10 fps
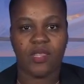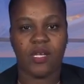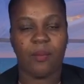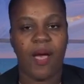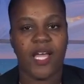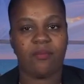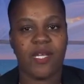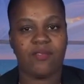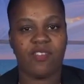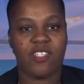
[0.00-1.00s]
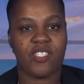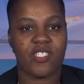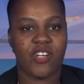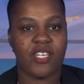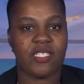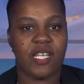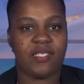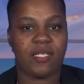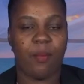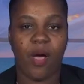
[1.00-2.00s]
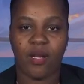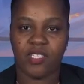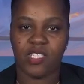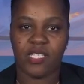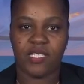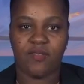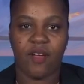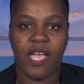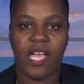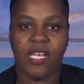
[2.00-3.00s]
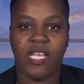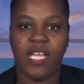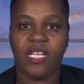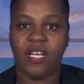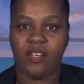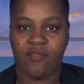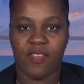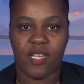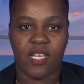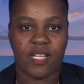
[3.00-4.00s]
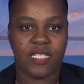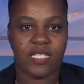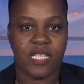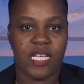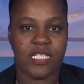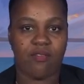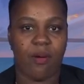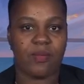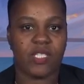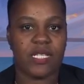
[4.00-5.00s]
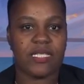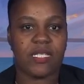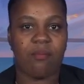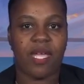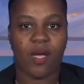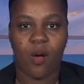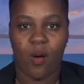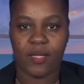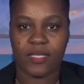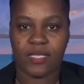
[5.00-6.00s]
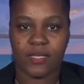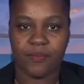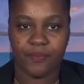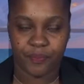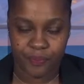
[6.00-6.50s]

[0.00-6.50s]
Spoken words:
The department registers its apologies for any inconvenience the interruptions may cause.